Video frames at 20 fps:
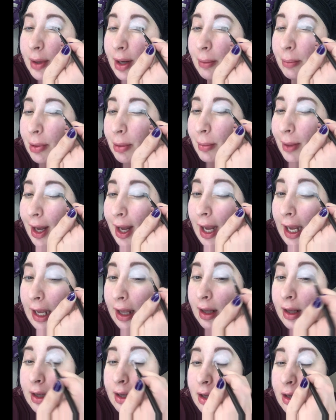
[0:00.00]
when I put my
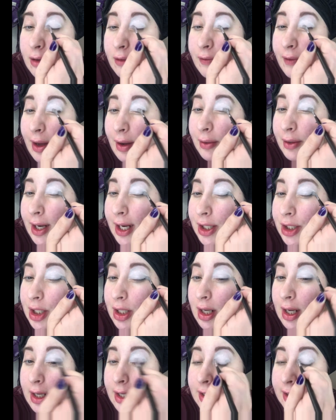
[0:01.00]
foundation on,